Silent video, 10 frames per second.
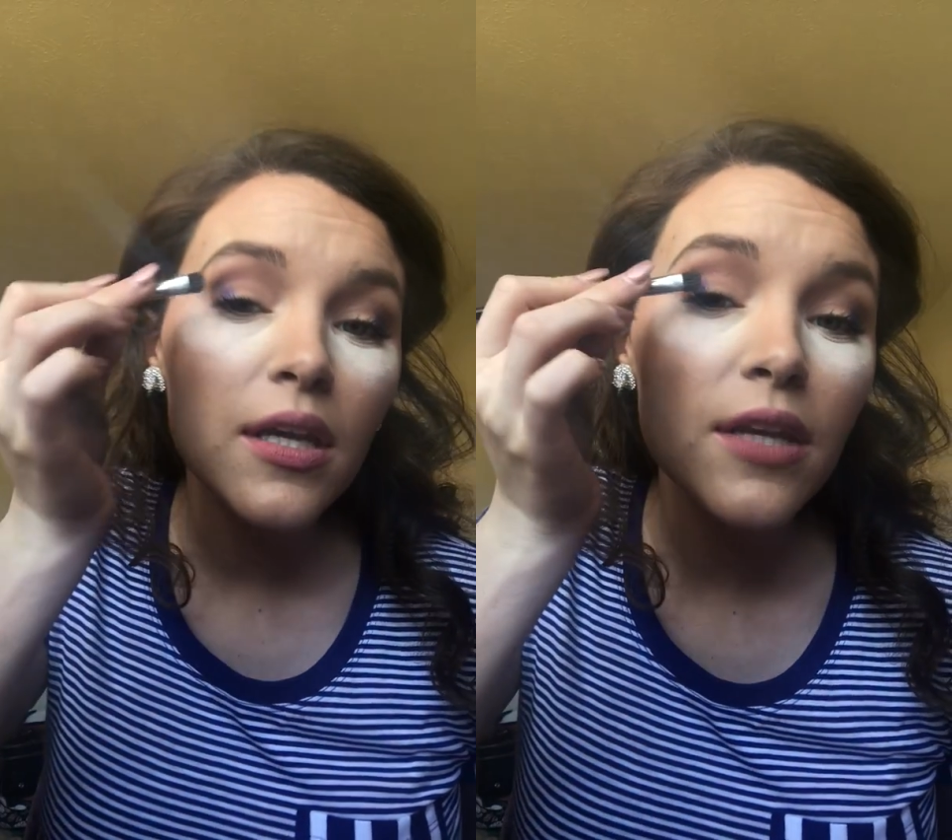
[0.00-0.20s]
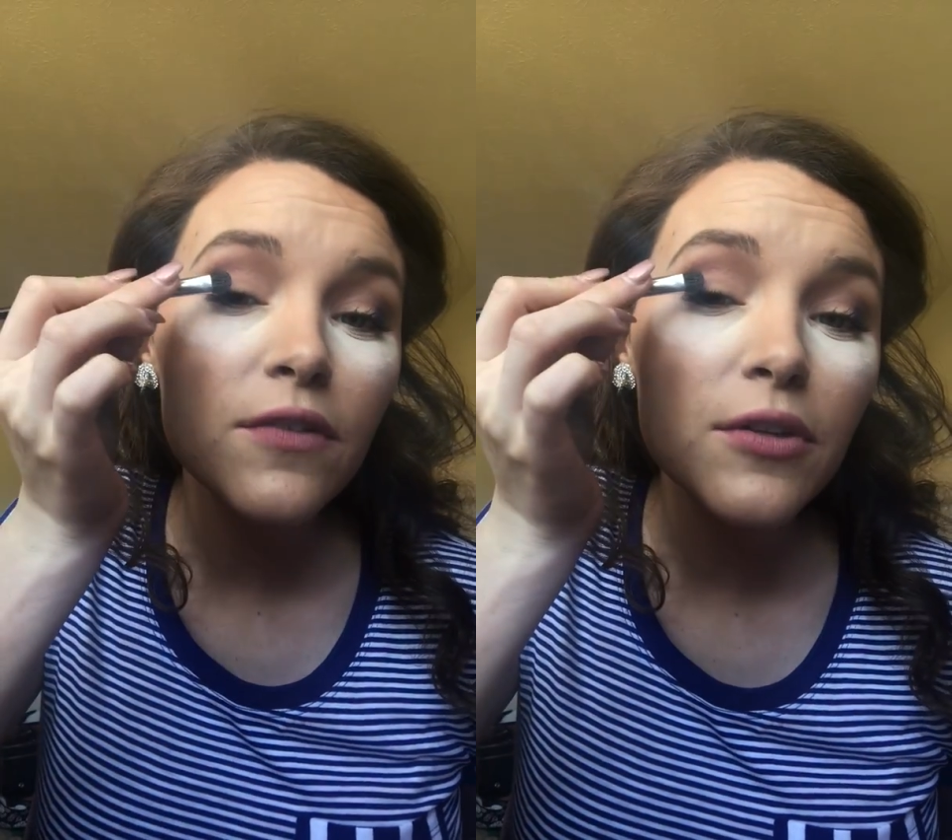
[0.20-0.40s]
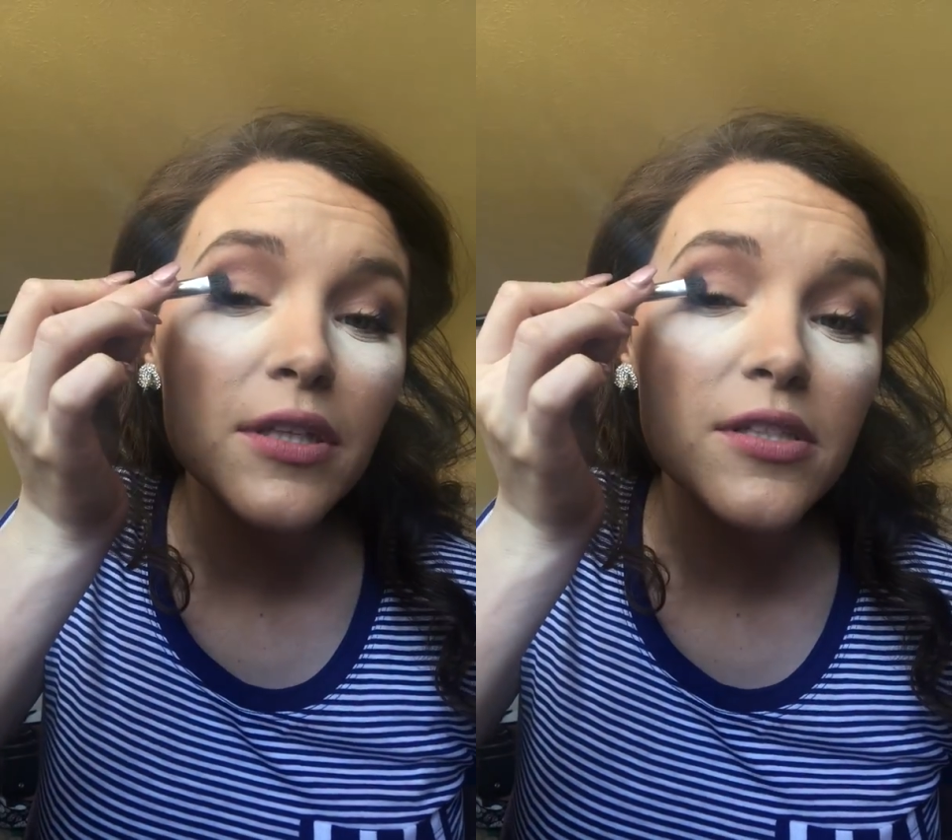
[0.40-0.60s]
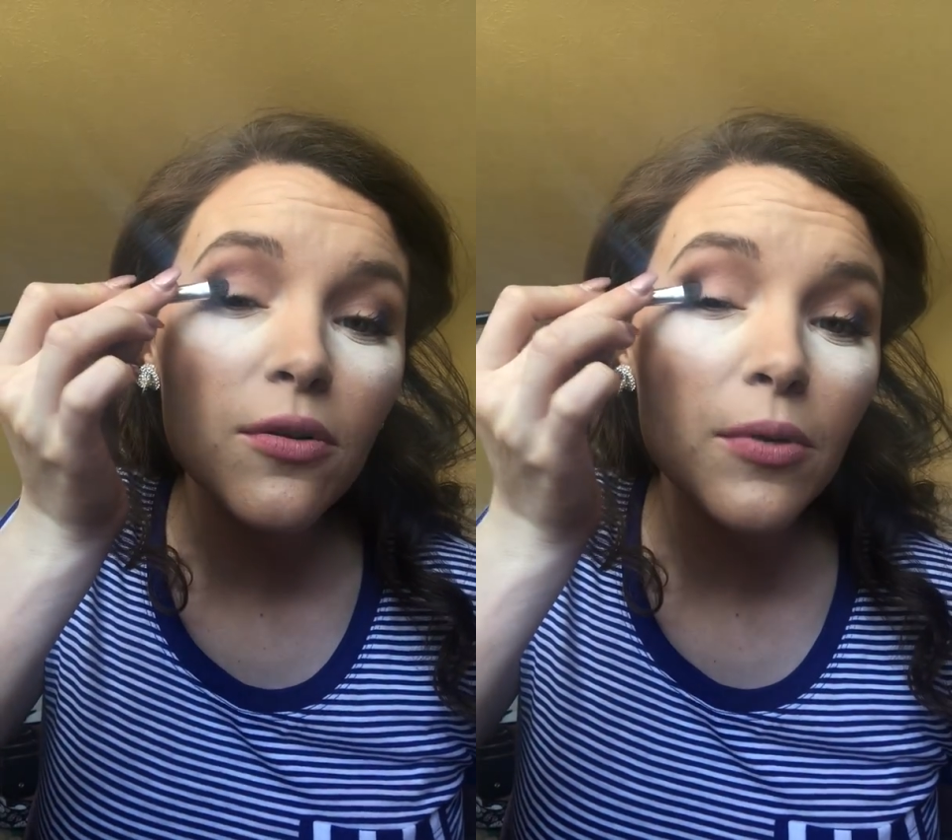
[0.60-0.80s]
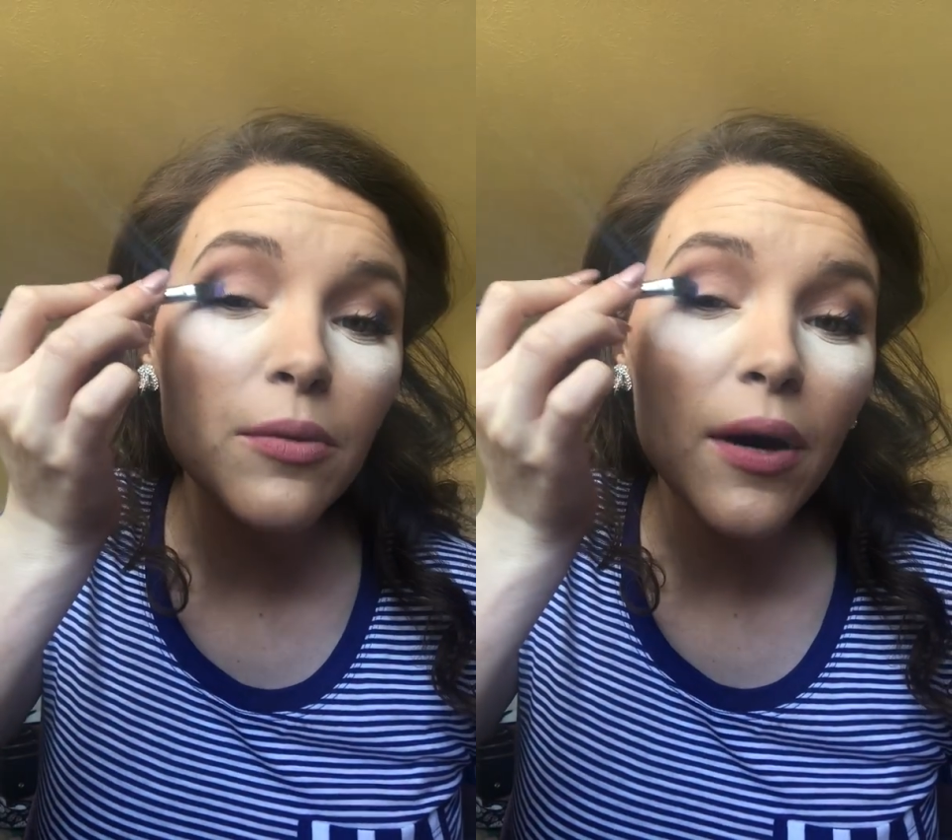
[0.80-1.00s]
And if you need
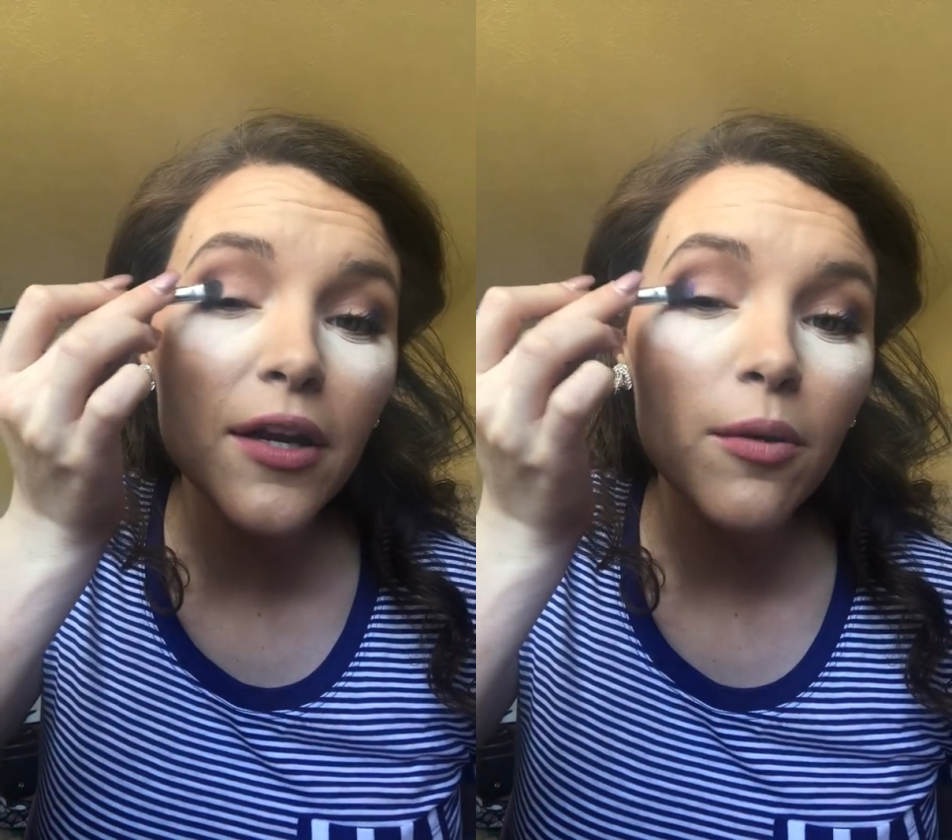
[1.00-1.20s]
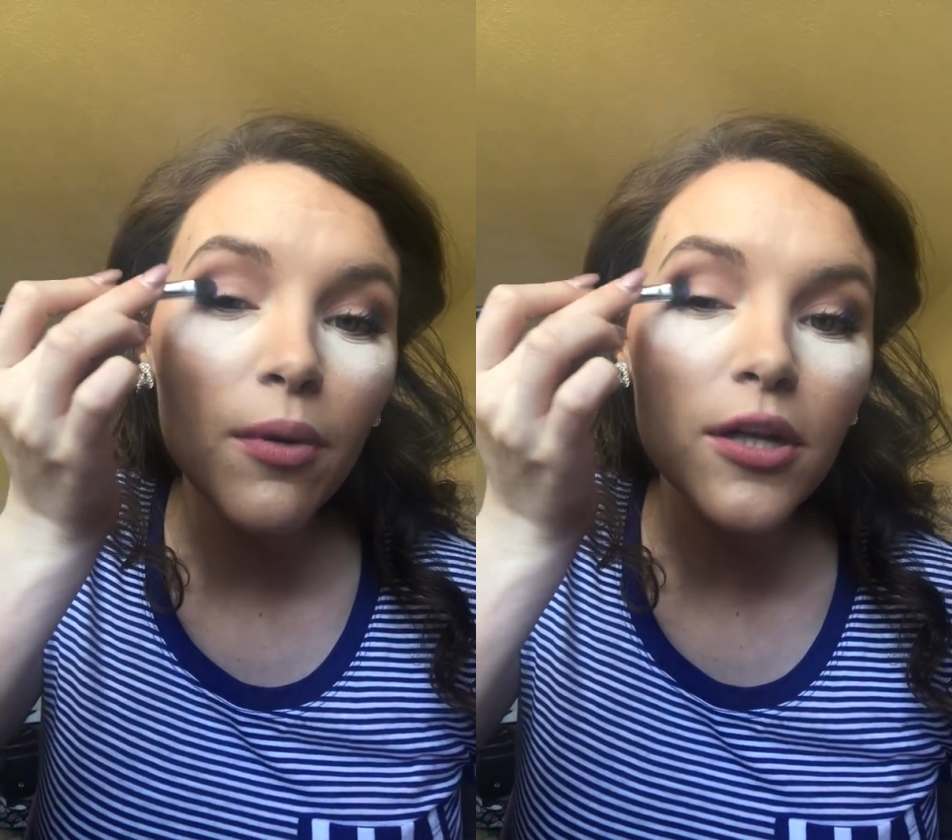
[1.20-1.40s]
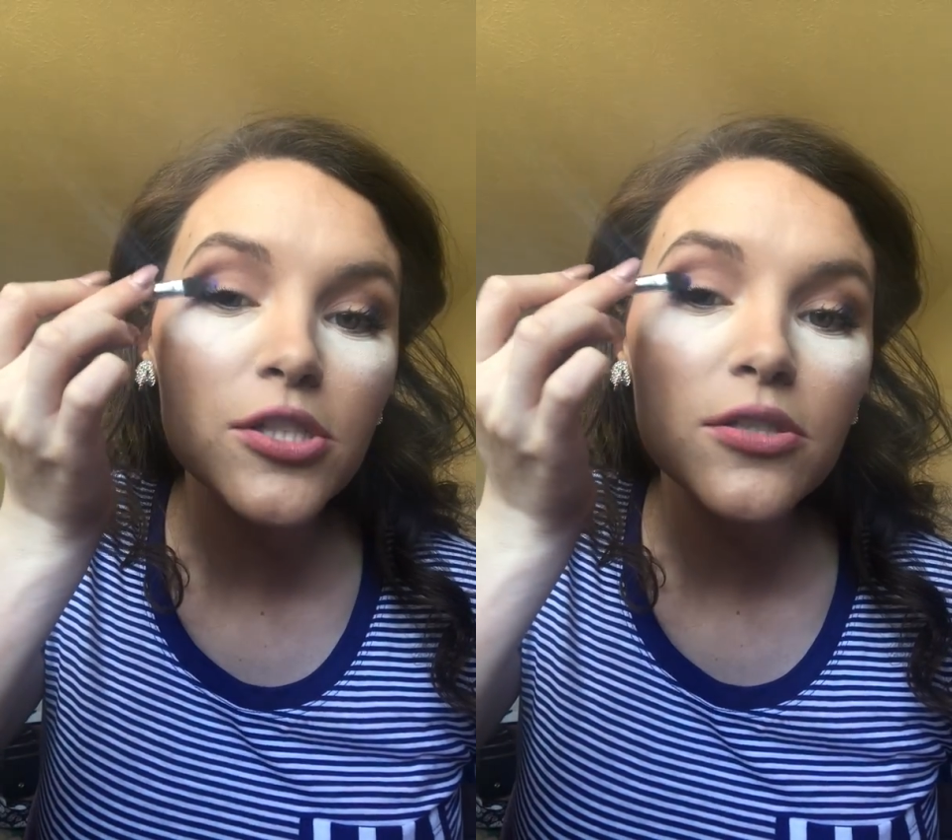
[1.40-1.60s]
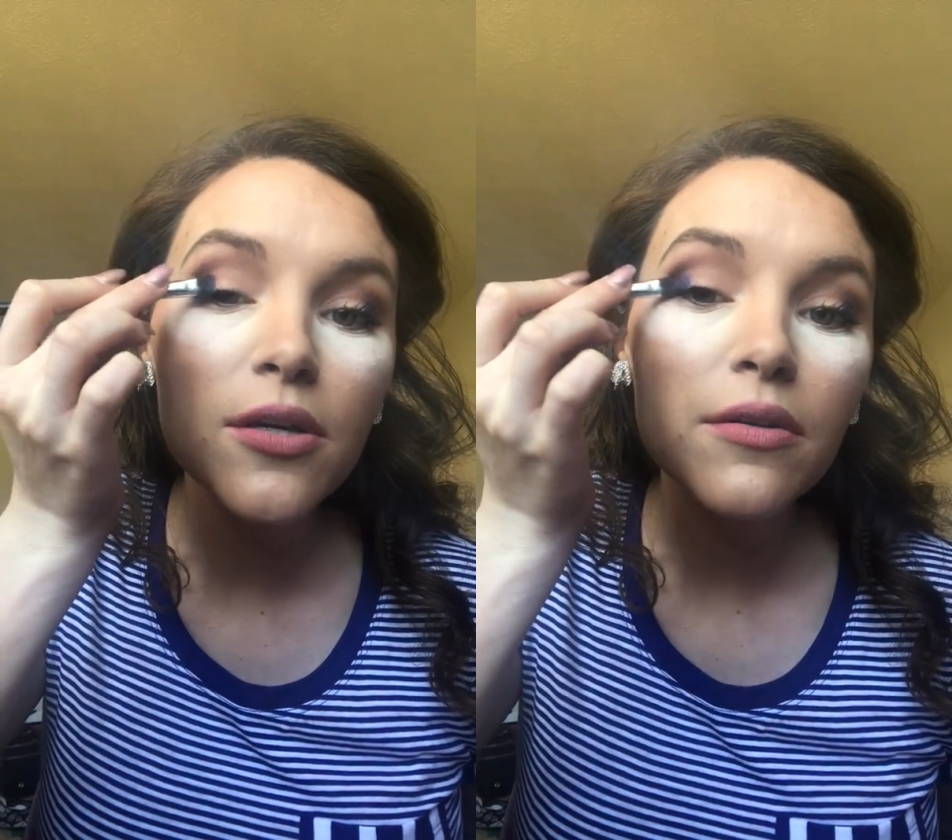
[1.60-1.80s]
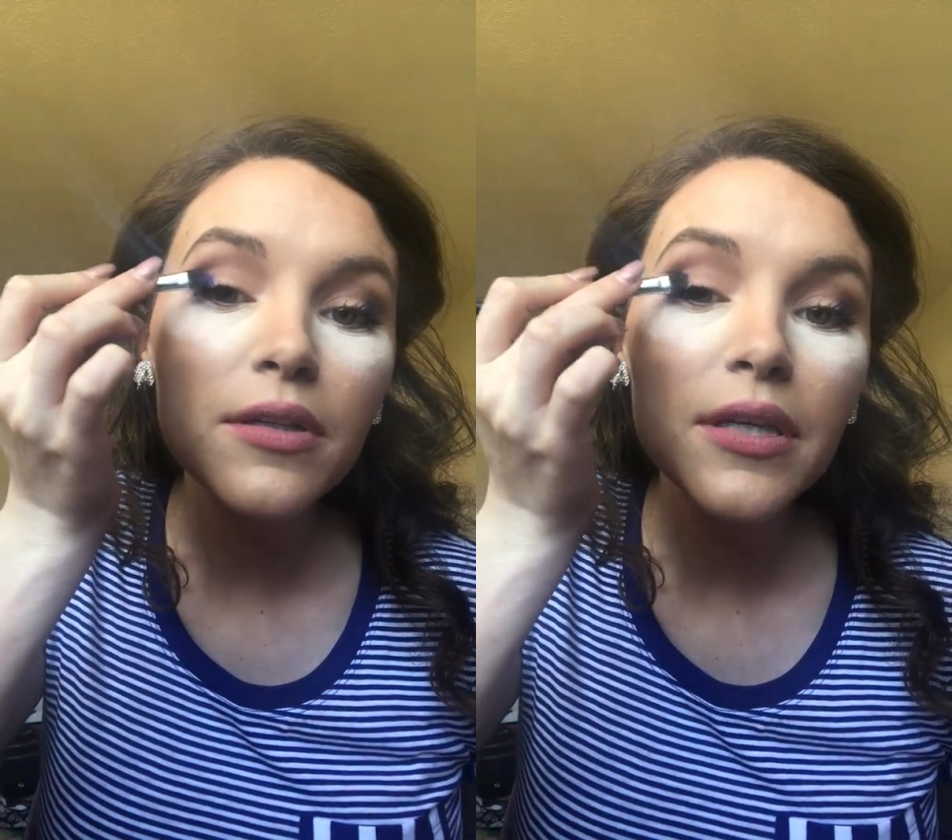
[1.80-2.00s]
to re-wet your brush, you
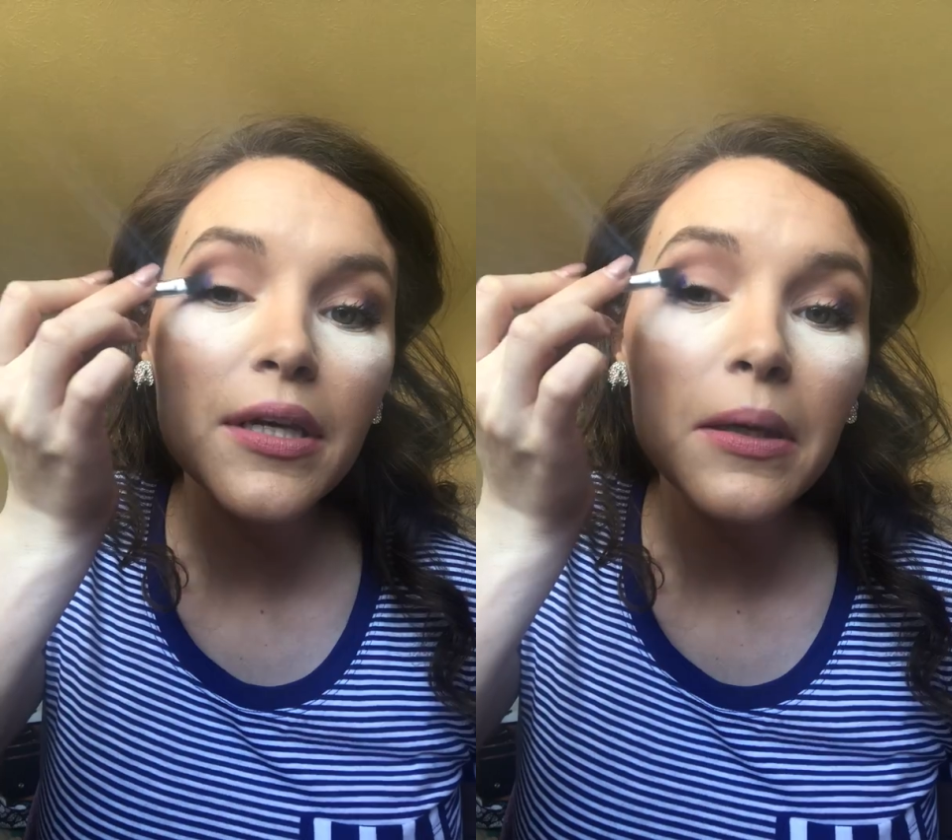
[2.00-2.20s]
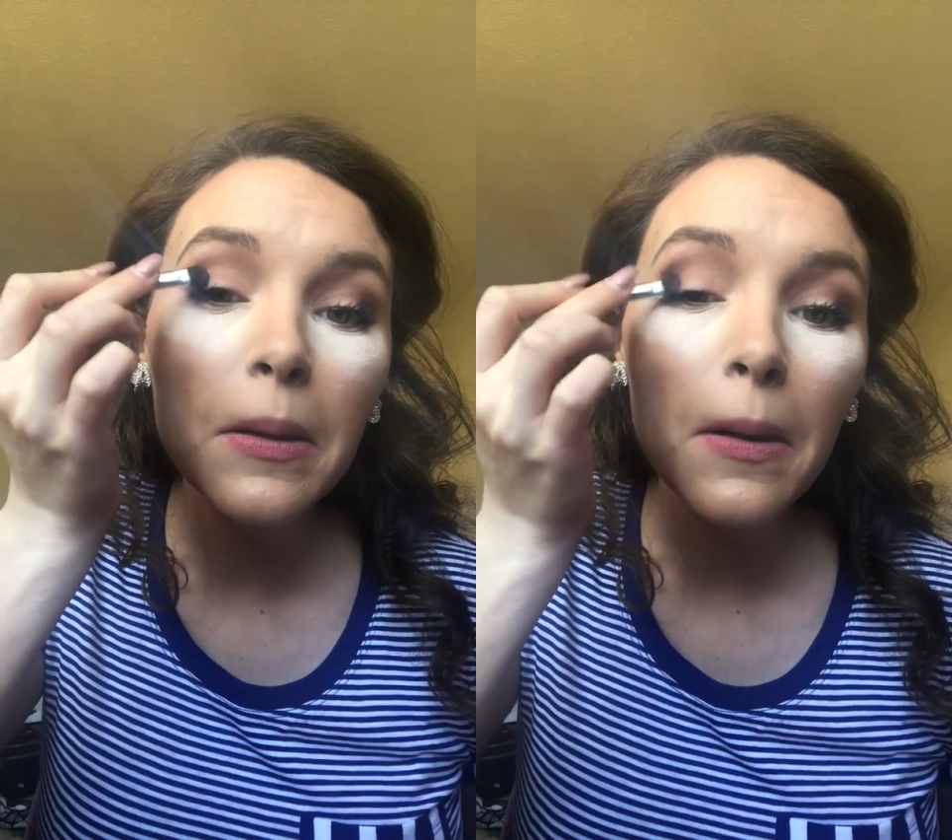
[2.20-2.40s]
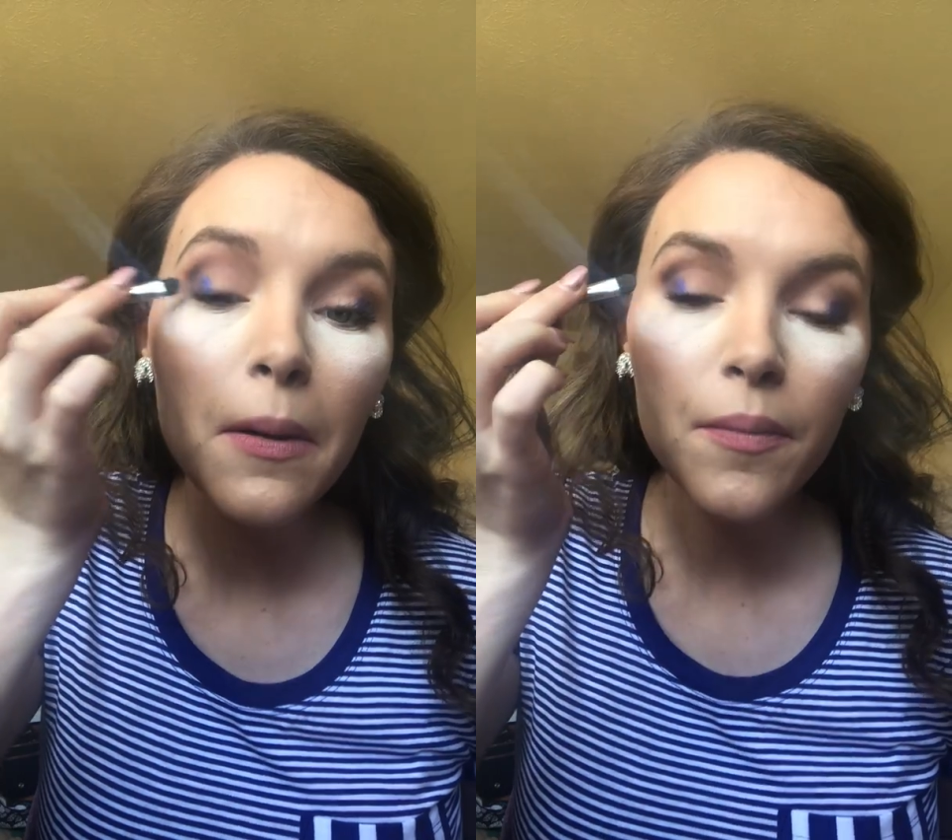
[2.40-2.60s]
totally can.